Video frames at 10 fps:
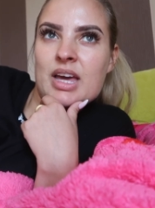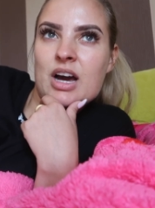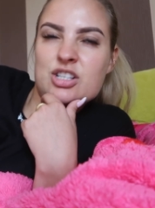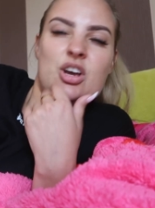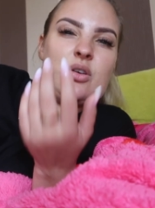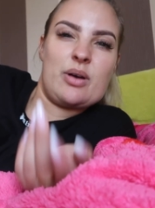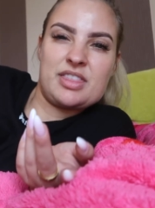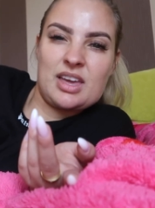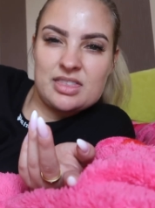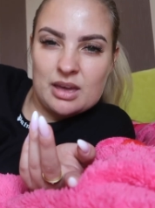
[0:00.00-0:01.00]
I don't know I
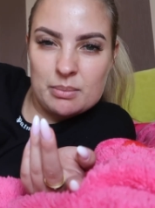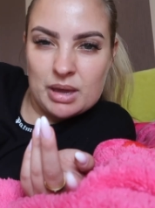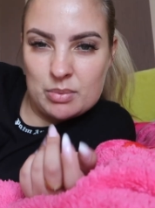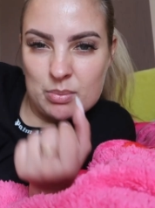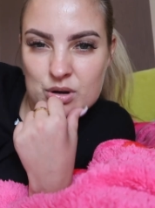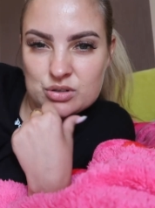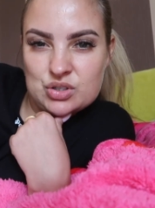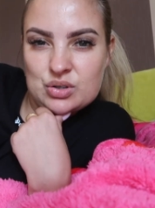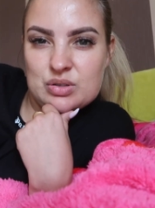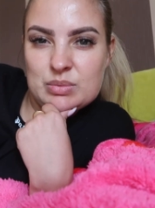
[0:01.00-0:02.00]
think that maybe blonde
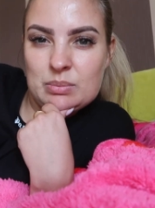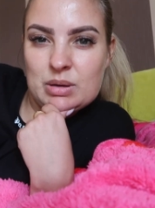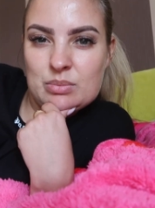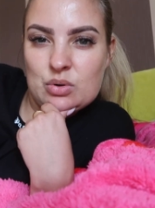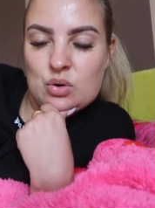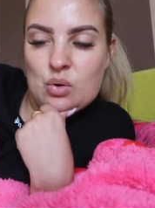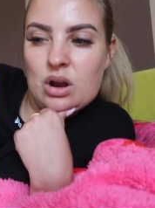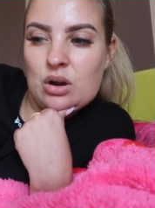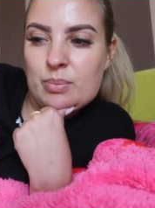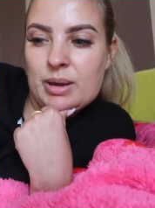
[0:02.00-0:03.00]
suits me a bit more quite
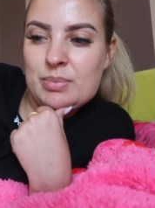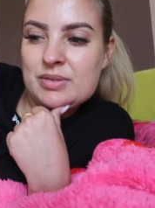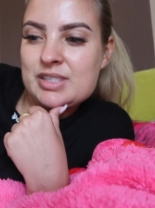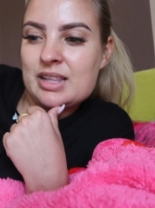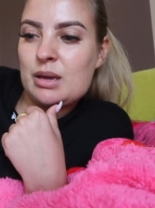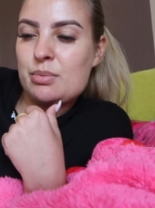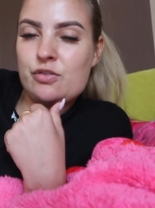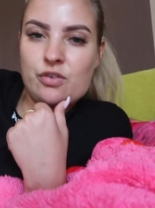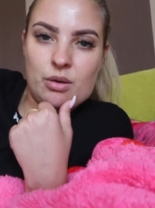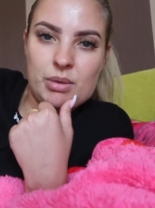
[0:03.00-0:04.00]
a lot of people have said they
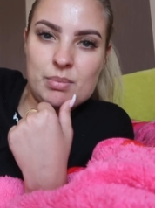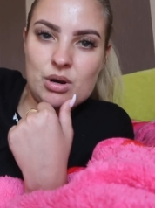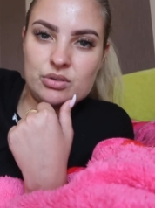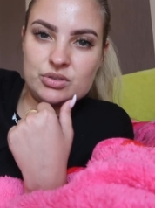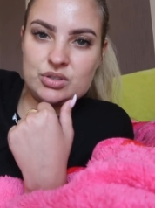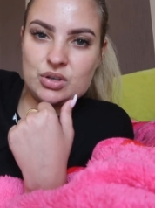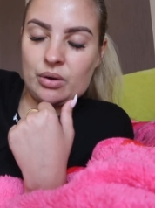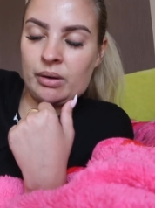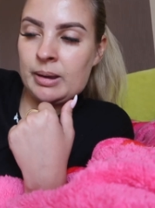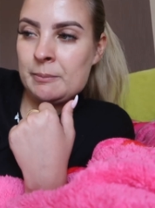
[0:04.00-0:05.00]
prefer me blonde
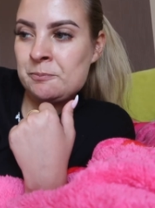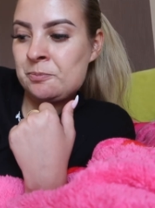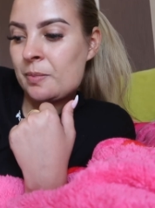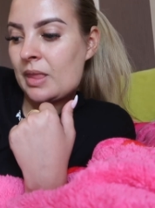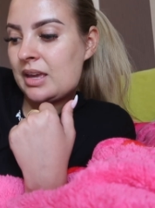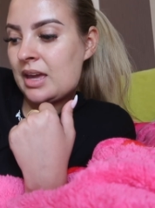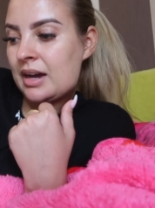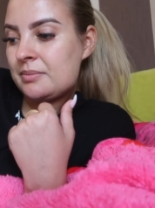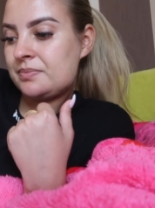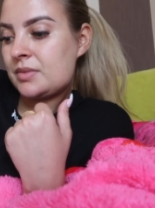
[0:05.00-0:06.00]
so
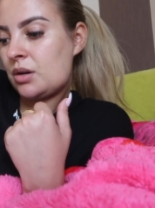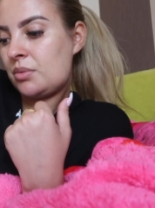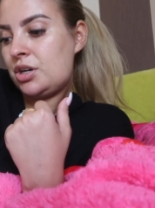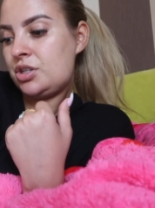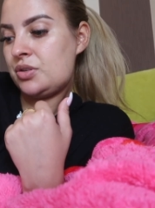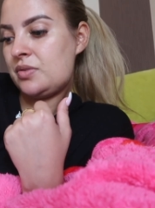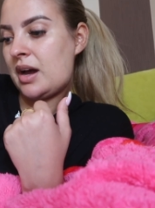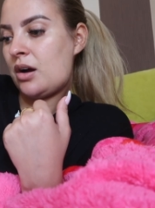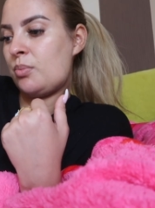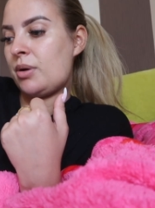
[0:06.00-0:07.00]
yeah, I'm gonna do
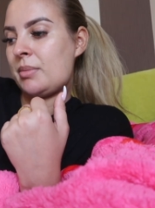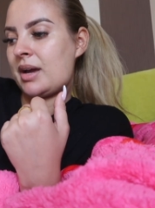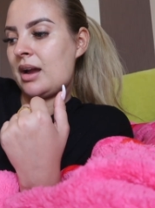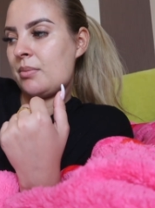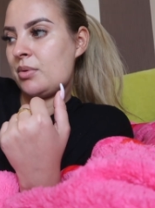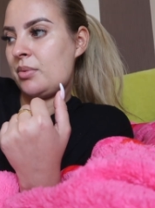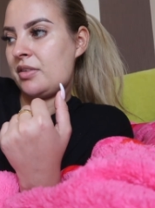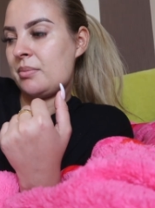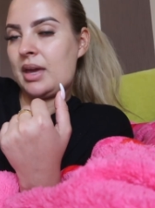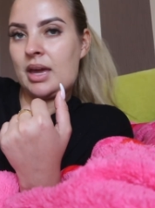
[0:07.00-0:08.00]
that. I'll bring my camera
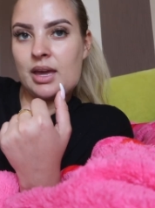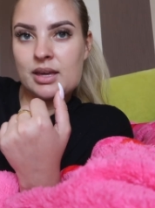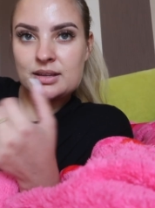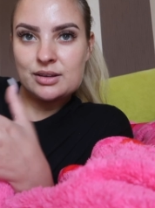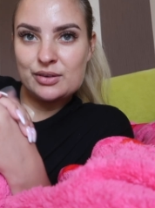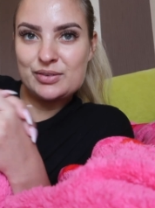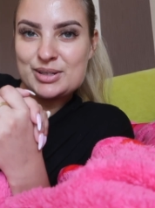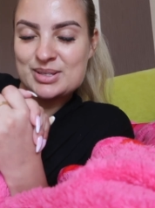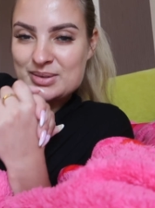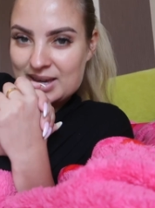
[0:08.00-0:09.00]
with me. Hopefully
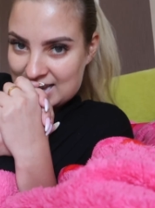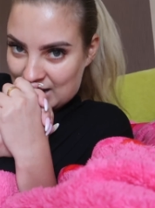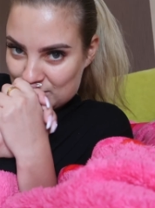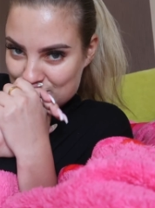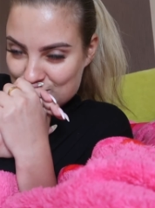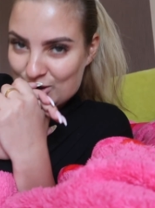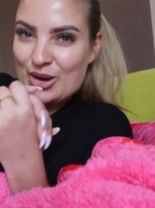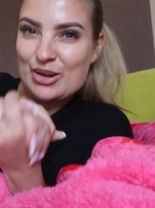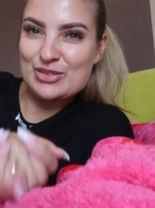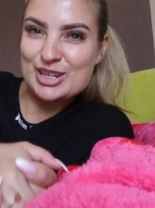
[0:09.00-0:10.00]
I don't get camera shy.
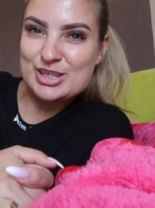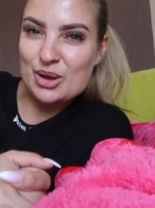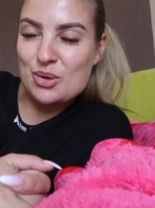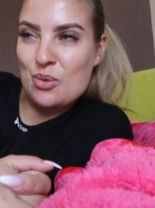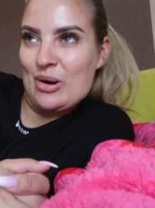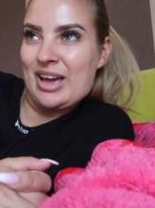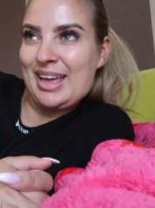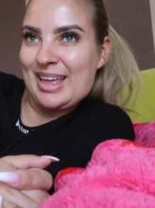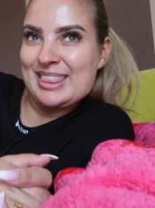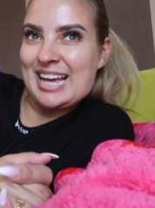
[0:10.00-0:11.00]
Hopefully it's like
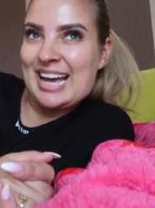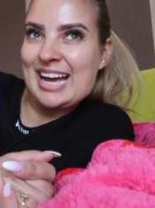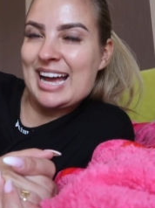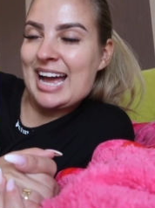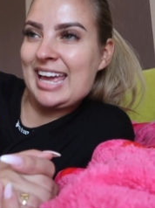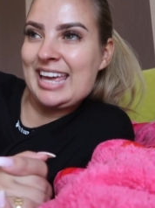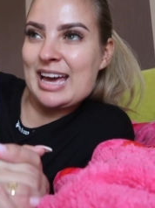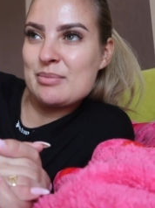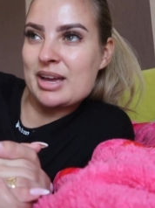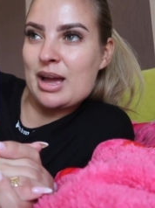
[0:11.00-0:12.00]
quiet in there. I hate
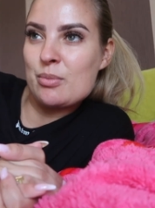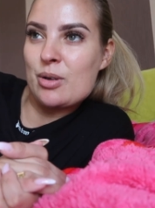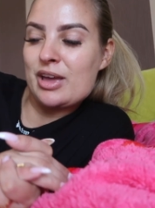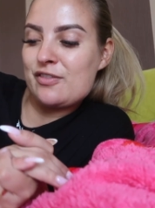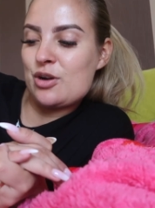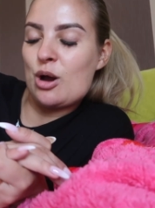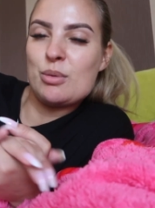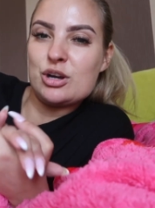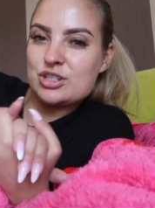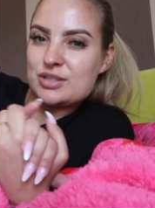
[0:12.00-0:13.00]
getting my camera. If not, I
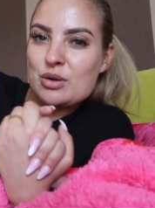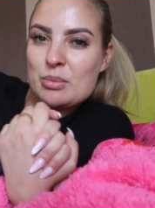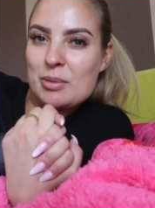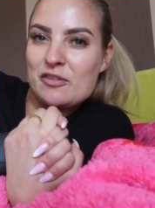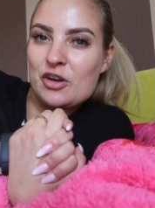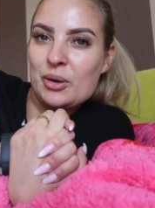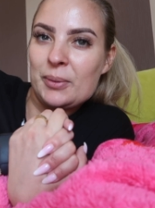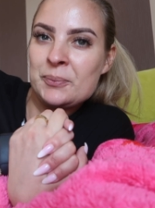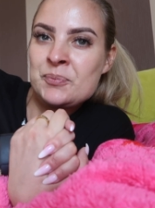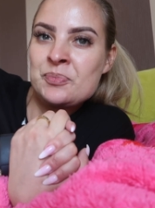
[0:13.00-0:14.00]
might just film on my phone